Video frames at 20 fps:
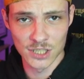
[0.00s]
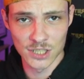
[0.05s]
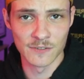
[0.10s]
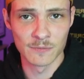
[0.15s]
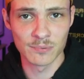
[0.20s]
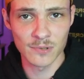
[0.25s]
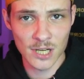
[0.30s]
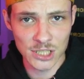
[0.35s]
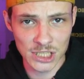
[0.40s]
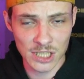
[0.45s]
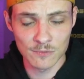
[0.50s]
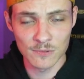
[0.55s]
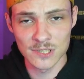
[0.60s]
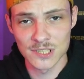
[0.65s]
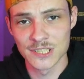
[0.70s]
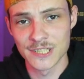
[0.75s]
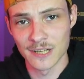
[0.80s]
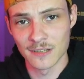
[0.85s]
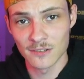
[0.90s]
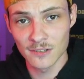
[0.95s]
If a project wants
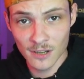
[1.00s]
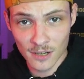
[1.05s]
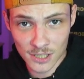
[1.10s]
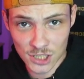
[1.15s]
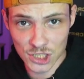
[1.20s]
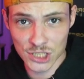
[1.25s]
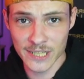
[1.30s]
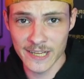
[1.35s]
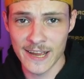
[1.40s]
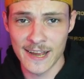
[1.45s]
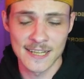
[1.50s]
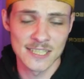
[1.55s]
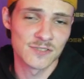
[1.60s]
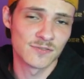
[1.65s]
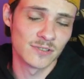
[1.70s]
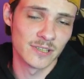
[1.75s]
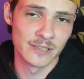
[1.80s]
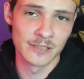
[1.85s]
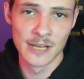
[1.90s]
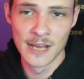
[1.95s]
to get launched, they ask
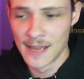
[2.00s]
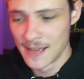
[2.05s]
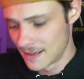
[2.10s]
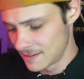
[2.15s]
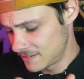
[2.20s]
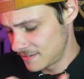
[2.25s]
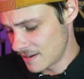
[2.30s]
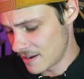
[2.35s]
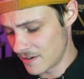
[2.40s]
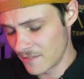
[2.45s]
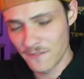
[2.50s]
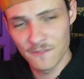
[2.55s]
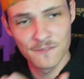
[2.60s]
for like $10,000,